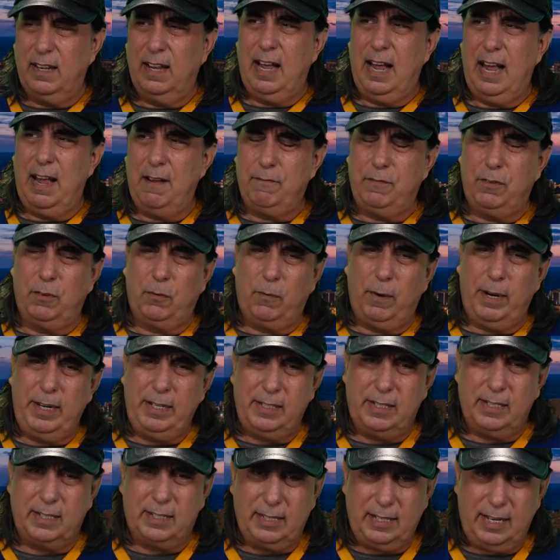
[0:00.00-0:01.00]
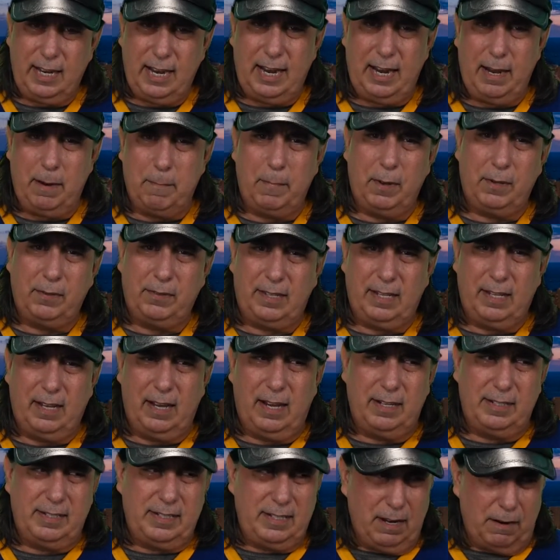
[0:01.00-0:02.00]
have the right to say about
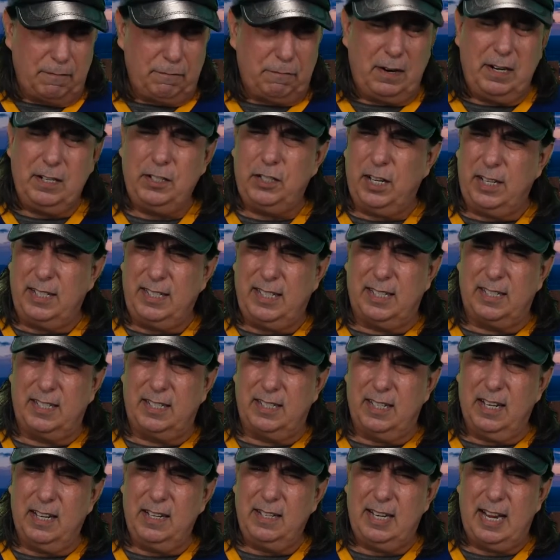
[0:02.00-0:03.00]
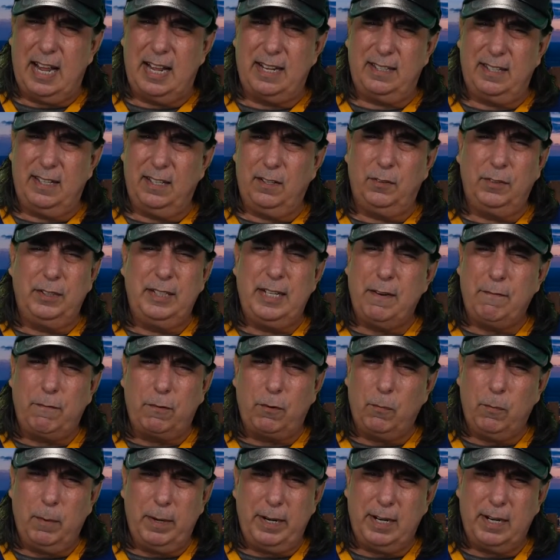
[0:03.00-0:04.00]
a franchise that's done that, they'll
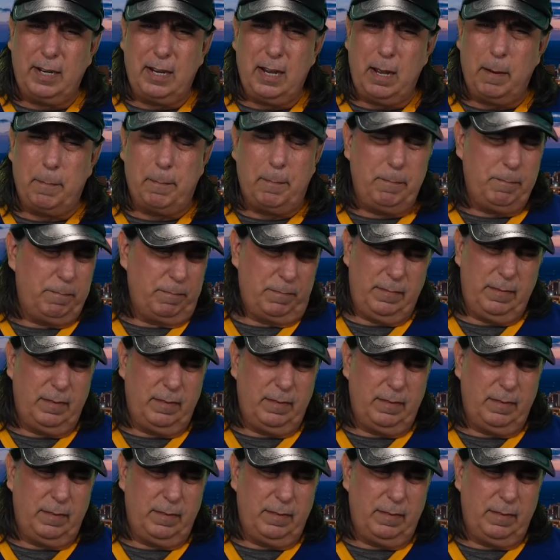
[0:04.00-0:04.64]
never win a cup?